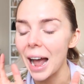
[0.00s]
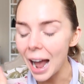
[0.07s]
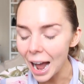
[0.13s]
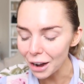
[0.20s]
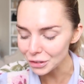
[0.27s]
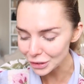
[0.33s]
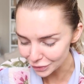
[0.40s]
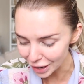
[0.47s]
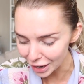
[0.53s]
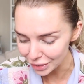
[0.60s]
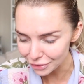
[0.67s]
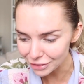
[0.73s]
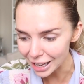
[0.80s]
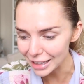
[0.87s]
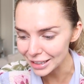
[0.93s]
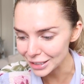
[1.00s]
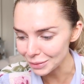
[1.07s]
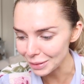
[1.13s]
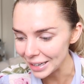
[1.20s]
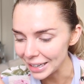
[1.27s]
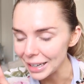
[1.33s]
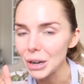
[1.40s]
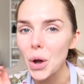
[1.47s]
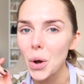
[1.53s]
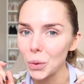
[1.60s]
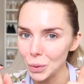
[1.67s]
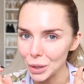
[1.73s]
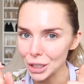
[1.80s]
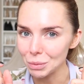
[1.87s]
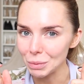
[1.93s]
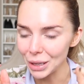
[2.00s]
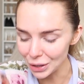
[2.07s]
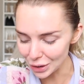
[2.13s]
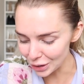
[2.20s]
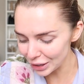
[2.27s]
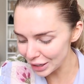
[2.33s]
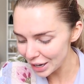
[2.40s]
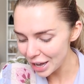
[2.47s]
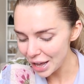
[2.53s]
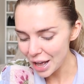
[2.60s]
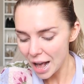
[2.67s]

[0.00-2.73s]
I have to find the flat this week. Wish me luck.